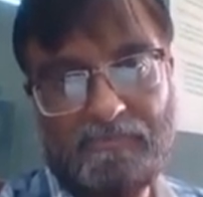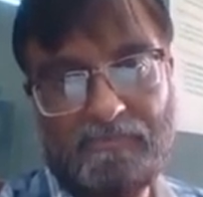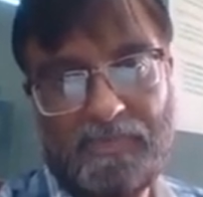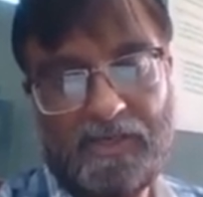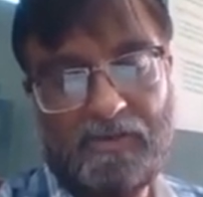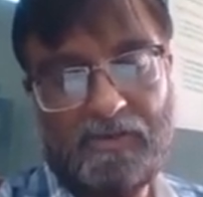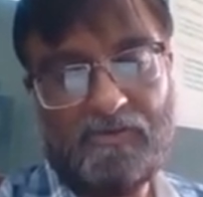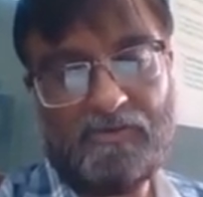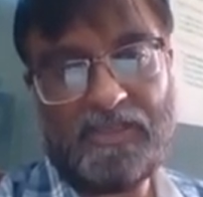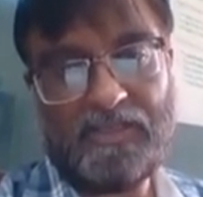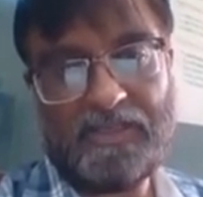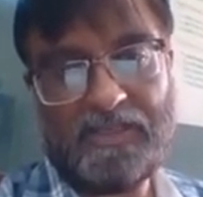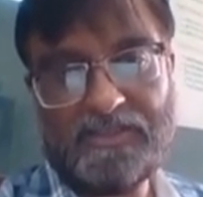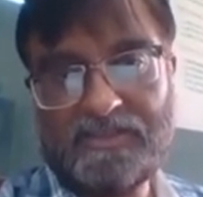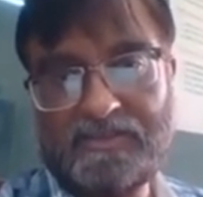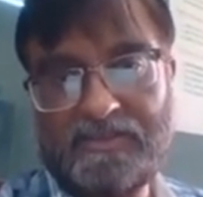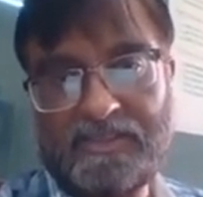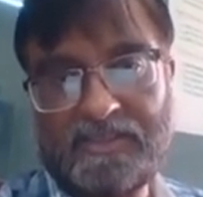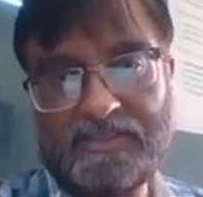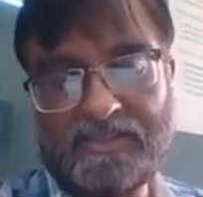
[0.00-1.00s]
Below this,
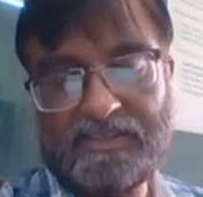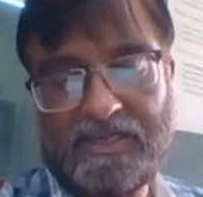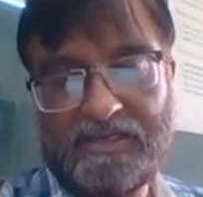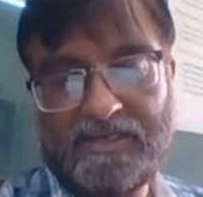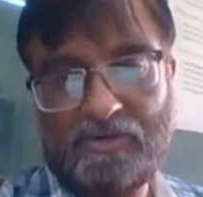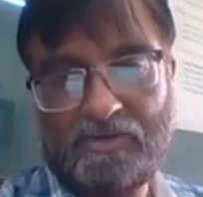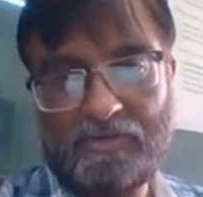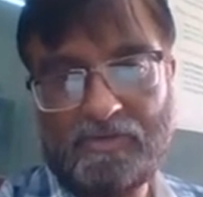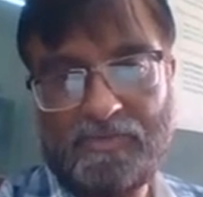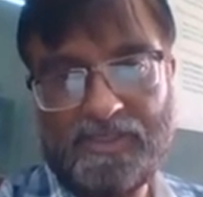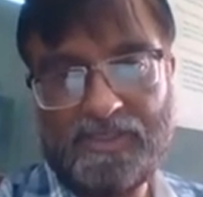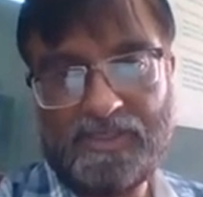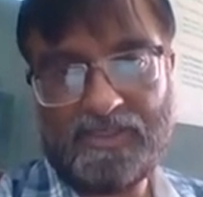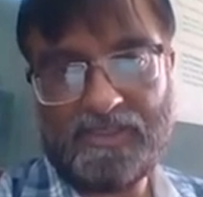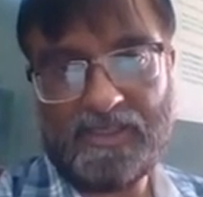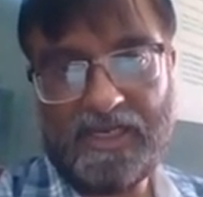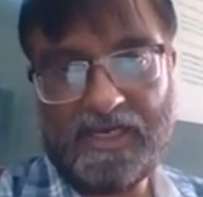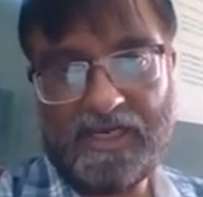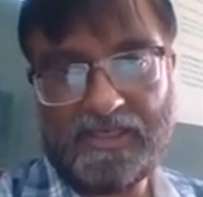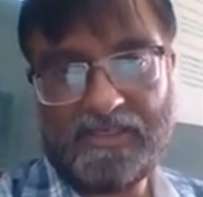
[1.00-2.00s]
this cannot be
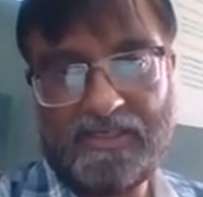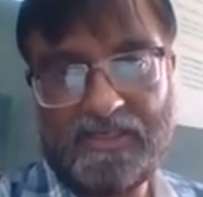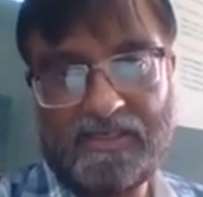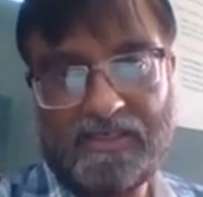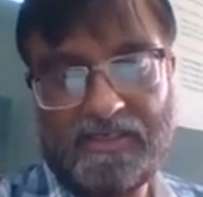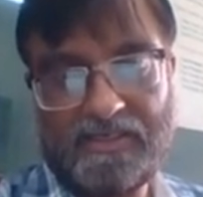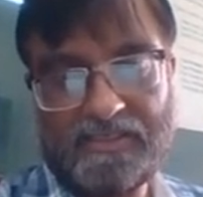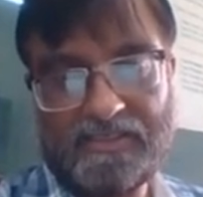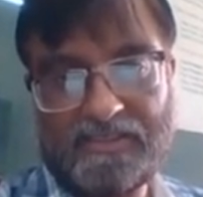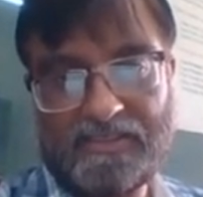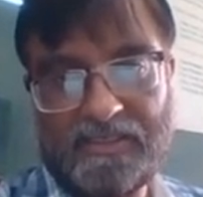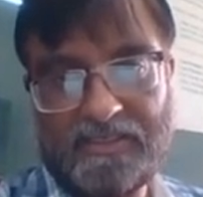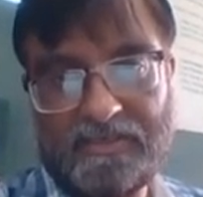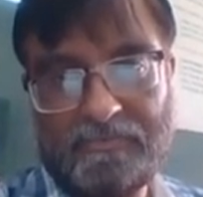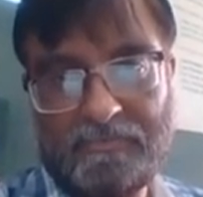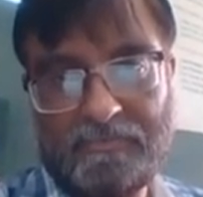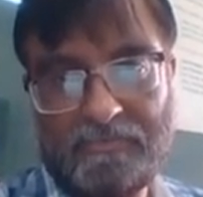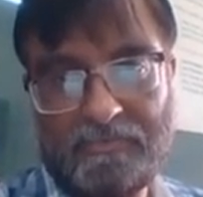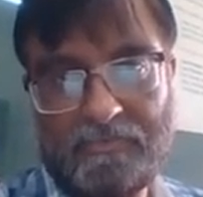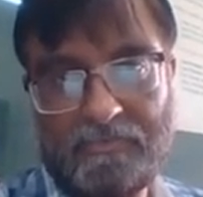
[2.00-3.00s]
detected. It's
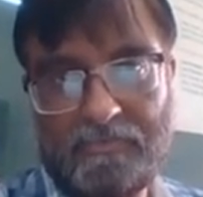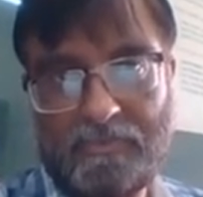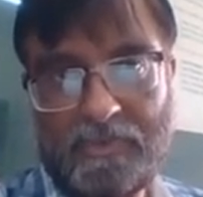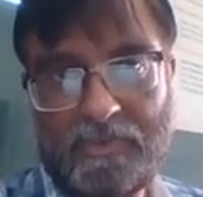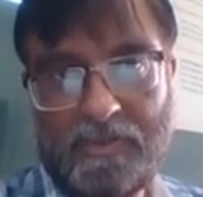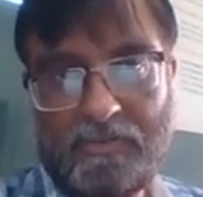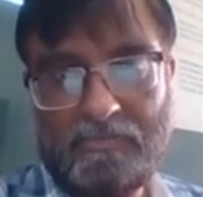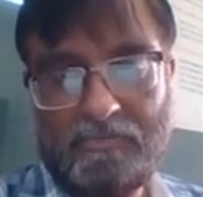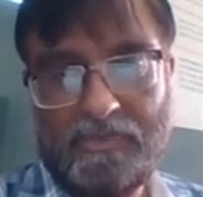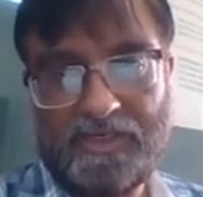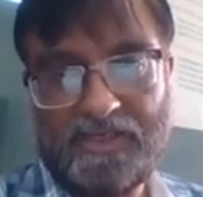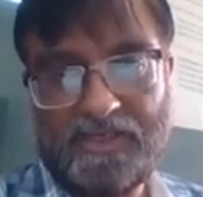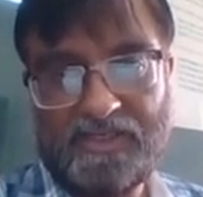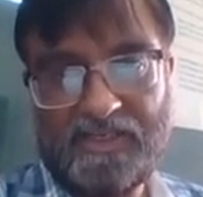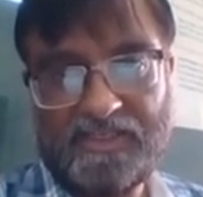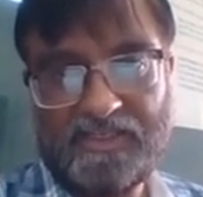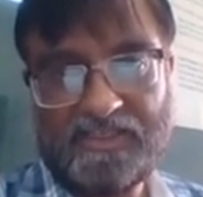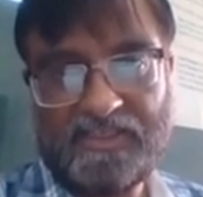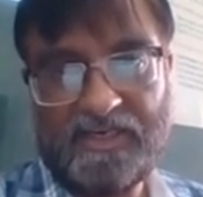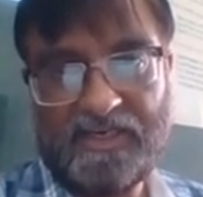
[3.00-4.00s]
Peter
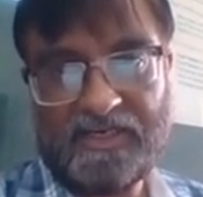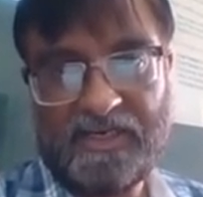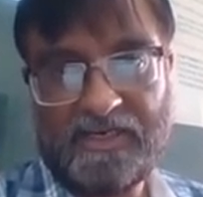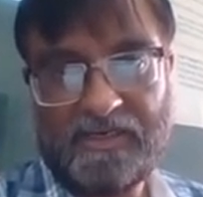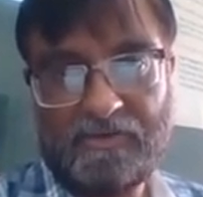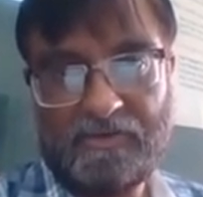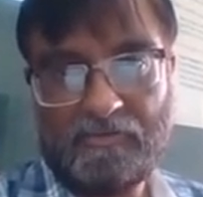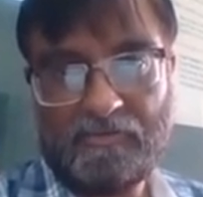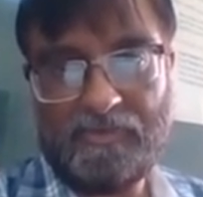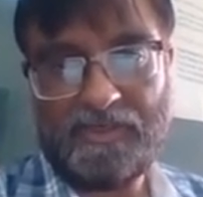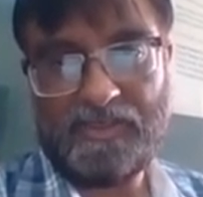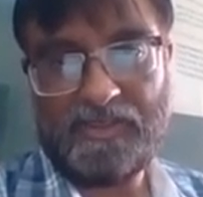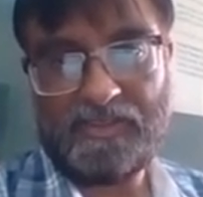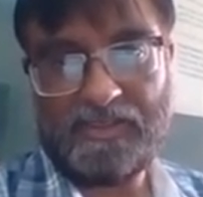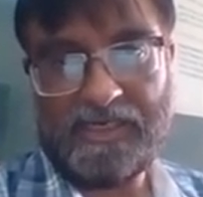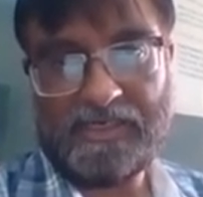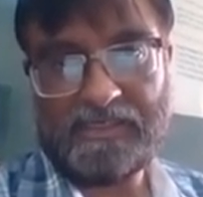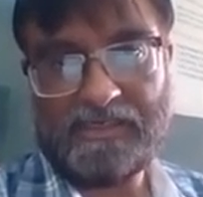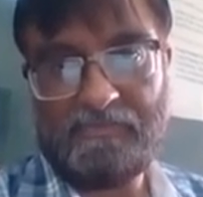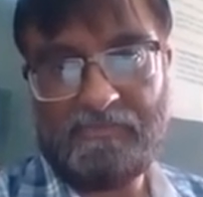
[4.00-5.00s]
test that cannot be
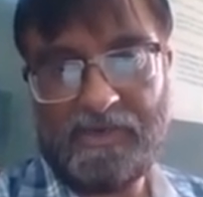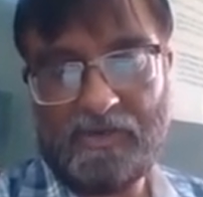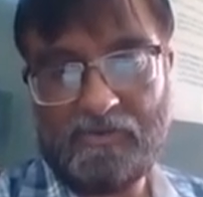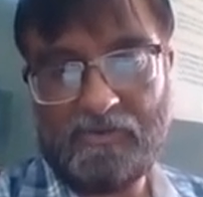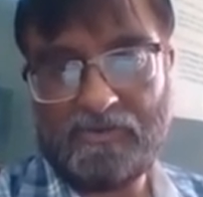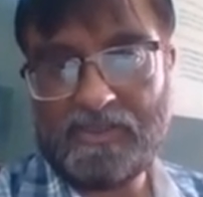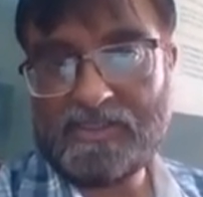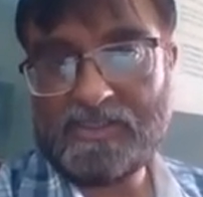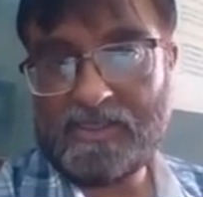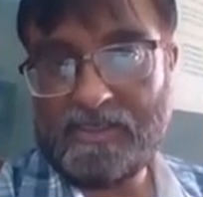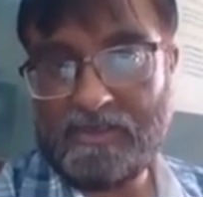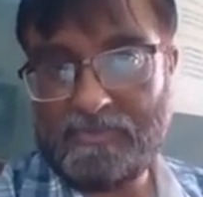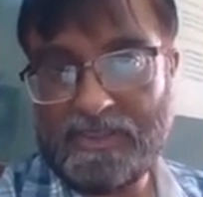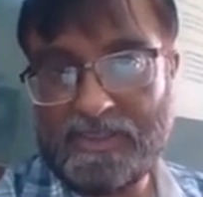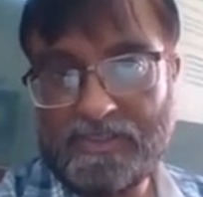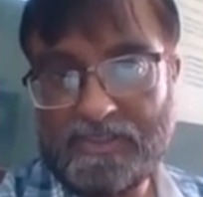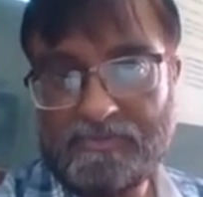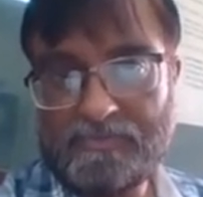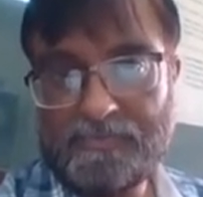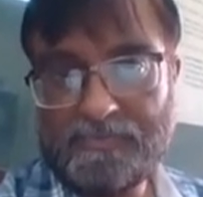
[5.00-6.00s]
detected below this
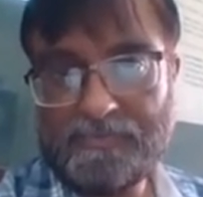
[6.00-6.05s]
limit.